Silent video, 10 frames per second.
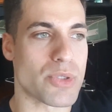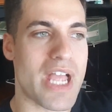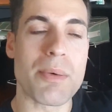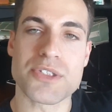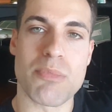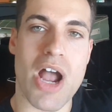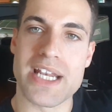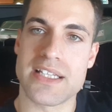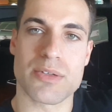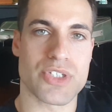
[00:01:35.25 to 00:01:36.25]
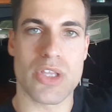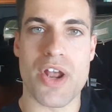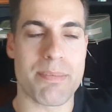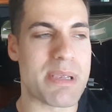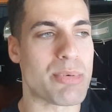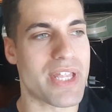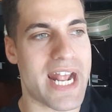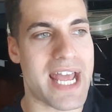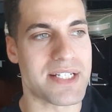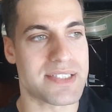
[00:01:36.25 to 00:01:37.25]
So that was mine, and there was a lot of people that
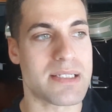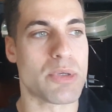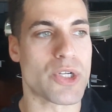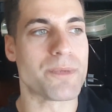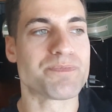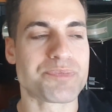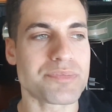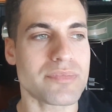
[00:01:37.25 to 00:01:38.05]
had a similar